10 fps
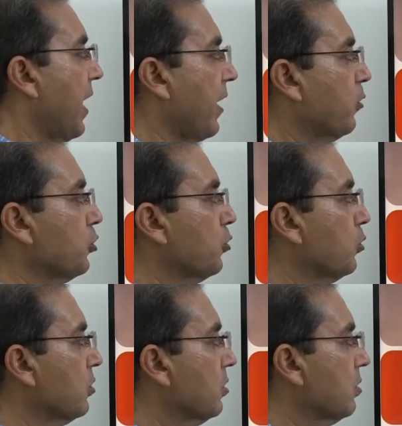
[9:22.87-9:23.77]
Echo
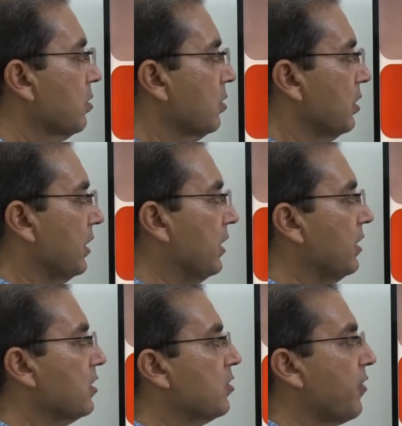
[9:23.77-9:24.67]
shows
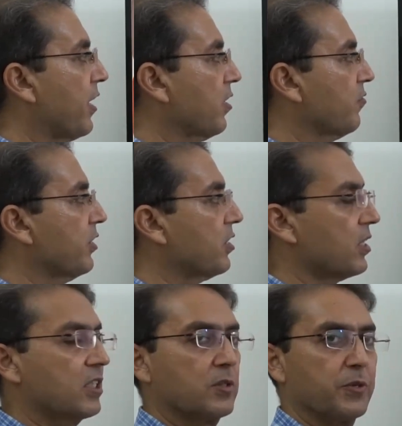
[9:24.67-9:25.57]
the severity of the
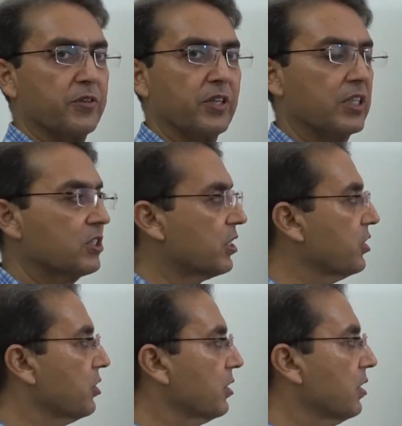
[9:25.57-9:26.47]
tricuspid
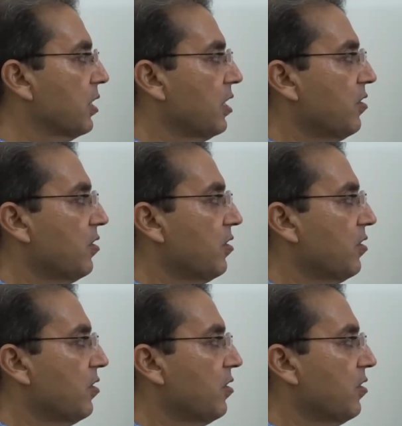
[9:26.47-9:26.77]
regurgitation.